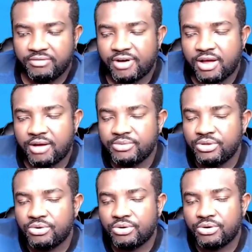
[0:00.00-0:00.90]

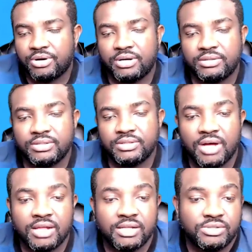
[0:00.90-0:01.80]
your
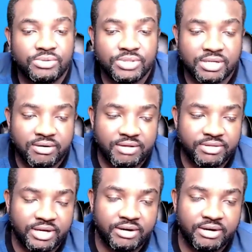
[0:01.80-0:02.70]
other tools that are out
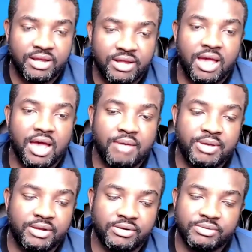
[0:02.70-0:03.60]
there, I
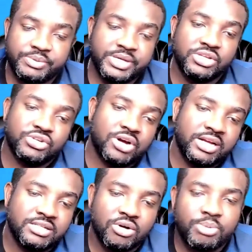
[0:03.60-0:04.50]
mean, we can start. It's
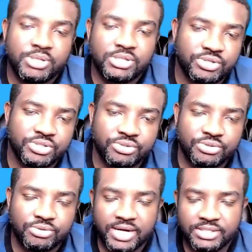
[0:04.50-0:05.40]
an open source tool,
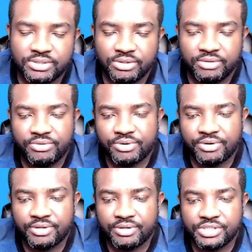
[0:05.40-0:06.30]
right? So if
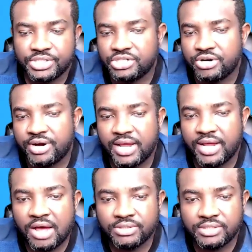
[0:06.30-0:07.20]
you're just starting
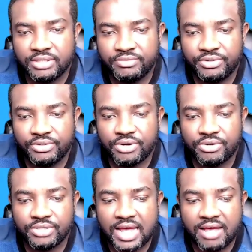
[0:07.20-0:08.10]
out and if you don't
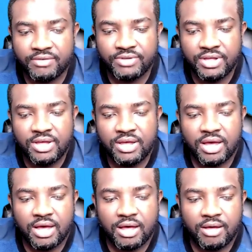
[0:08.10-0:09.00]
have
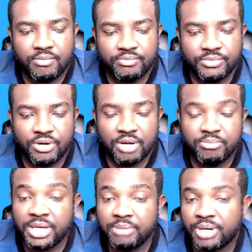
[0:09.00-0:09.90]
a
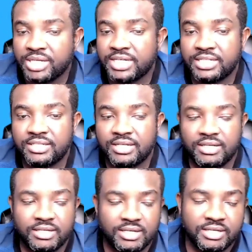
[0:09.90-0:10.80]
big budget,
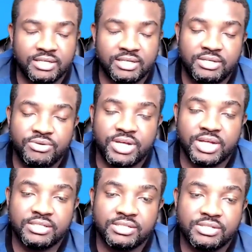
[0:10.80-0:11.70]
and you
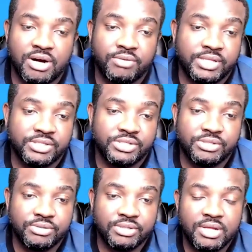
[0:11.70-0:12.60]
can start with this
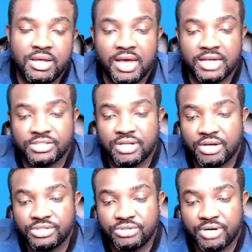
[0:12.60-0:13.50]
tool, as long
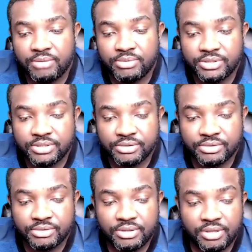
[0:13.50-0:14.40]
as you're able
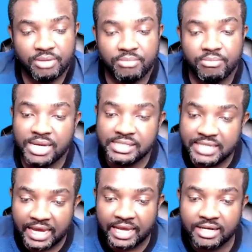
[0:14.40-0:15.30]
to
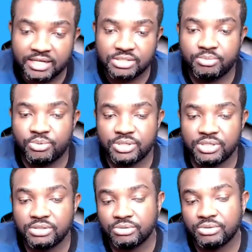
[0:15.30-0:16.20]
maintain and support the
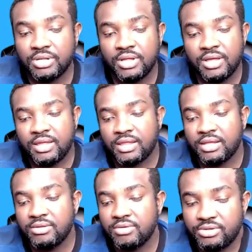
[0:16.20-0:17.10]
tool, then you
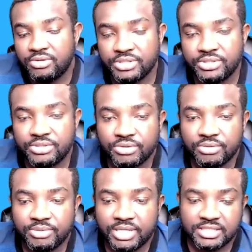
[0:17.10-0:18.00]
can use this tool.
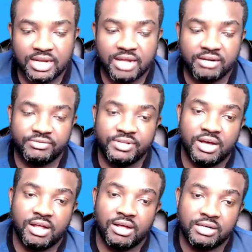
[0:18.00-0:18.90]
Because a lot of the
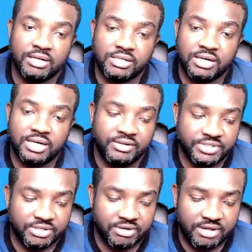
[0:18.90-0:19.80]
alternatives that
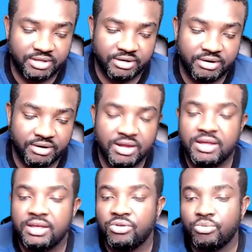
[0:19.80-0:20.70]
are out there,
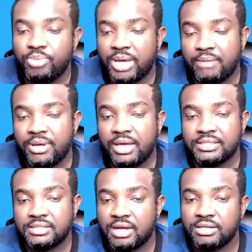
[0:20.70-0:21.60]
you pay based
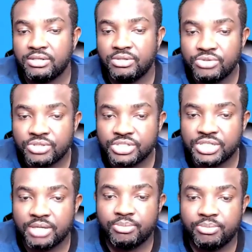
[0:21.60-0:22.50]
on
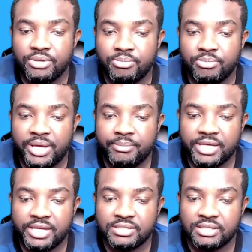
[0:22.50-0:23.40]
usership, you pay
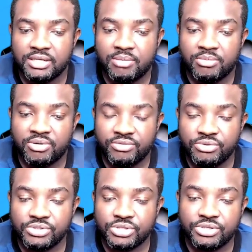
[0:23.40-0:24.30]
based on the number of
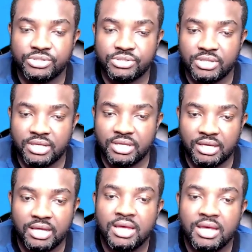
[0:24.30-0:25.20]
users,
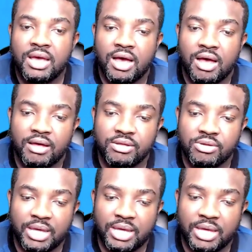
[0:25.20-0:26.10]
you
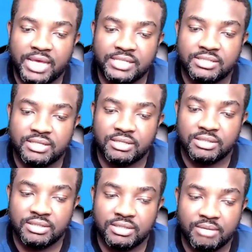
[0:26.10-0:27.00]
pay based
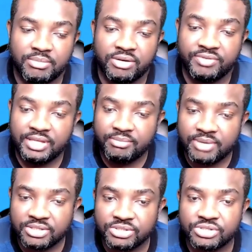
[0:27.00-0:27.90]
on the amount of
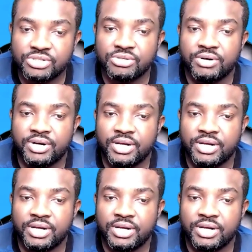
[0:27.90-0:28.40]
emails you're storing.